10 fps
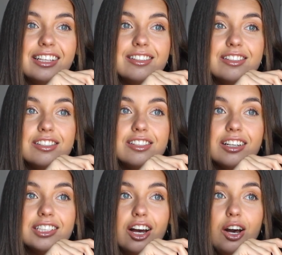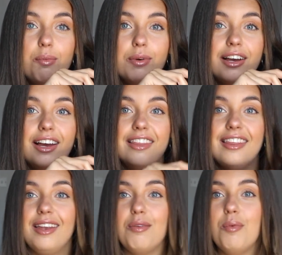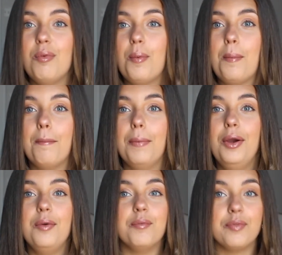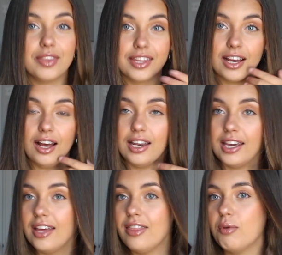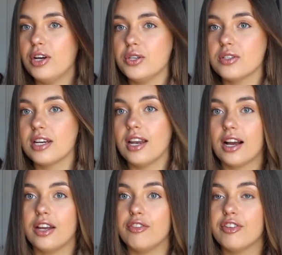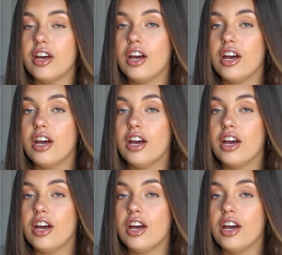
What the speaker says: It just sucks it up and then boom, curly. And then what I do is I like kind of